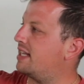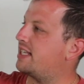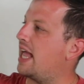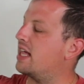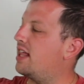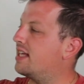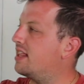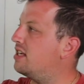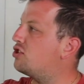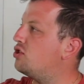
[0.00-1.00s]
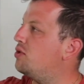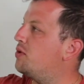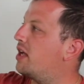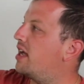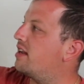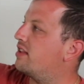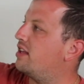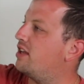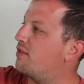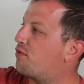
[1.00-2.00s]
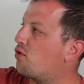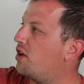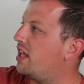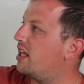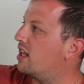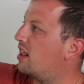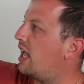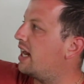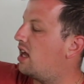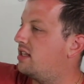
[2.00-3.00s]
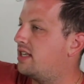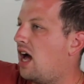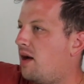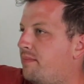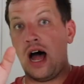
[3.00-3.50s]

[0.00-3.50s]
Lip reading: a tank like this, you get the free light on top.